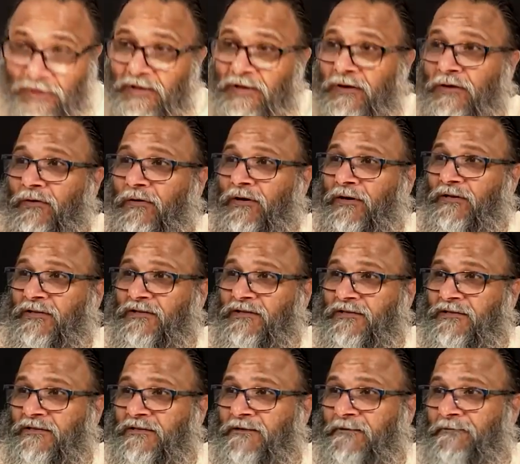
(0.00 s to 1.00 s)
or
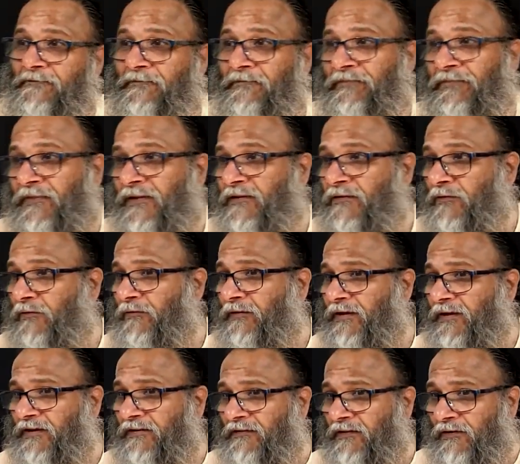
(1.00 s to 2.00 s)
ignorance. So
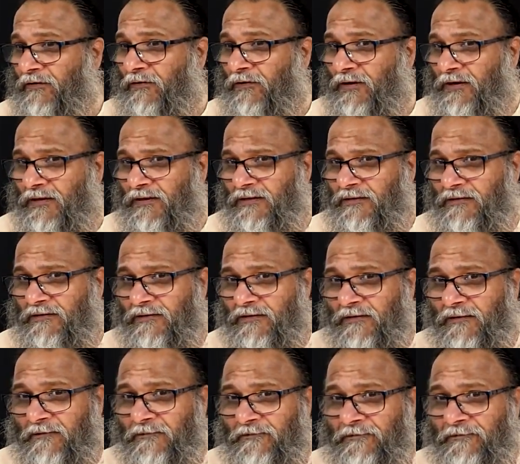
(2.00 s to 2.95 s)
where is ignorance?